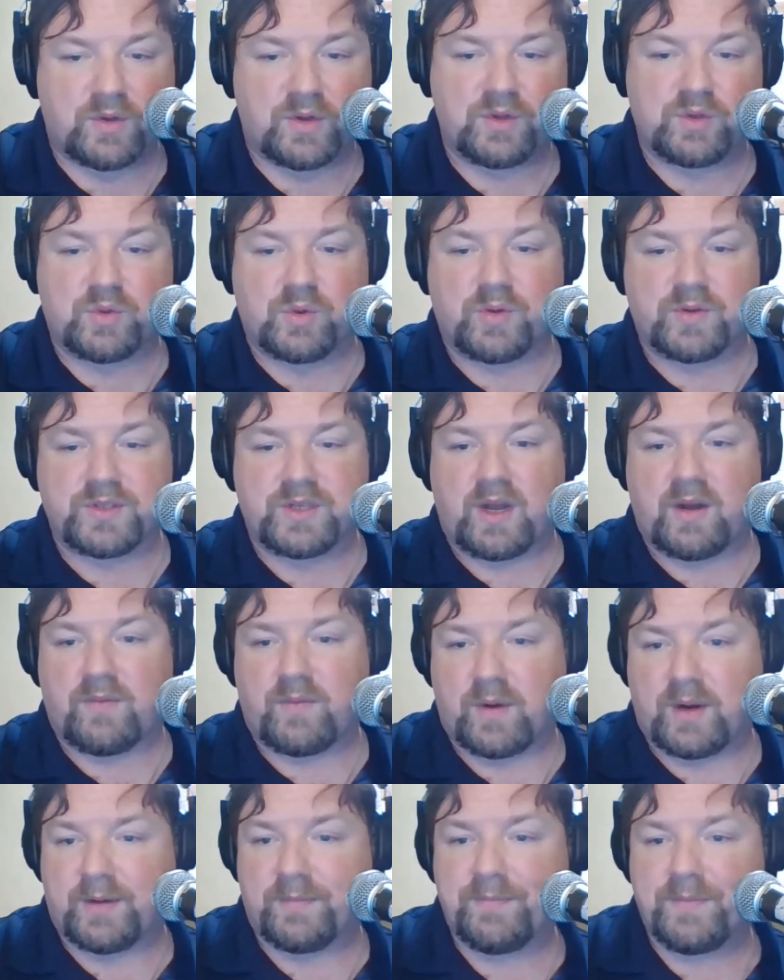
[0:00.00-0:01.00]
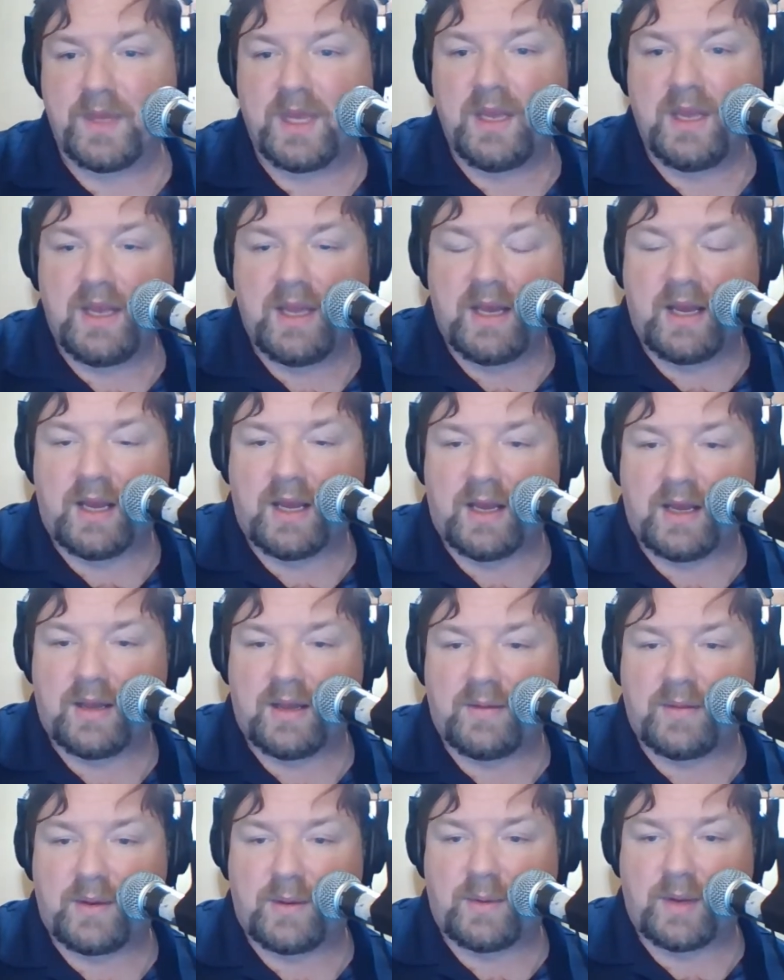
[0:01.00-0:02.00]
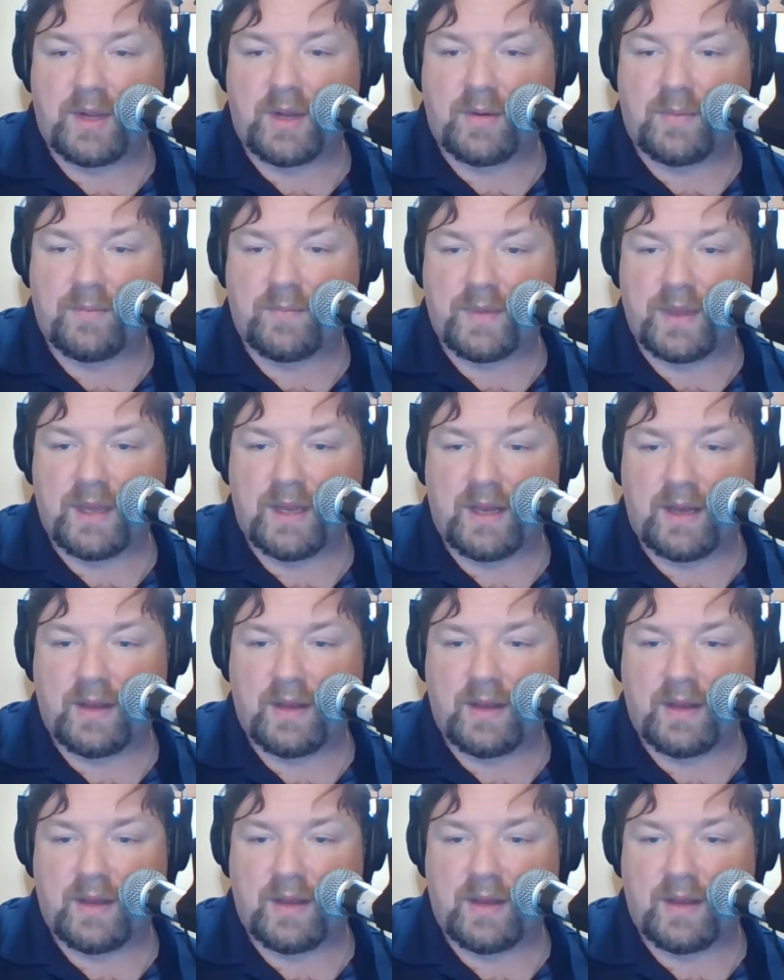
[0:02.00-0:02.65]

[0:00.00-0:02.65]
Control software. There we go.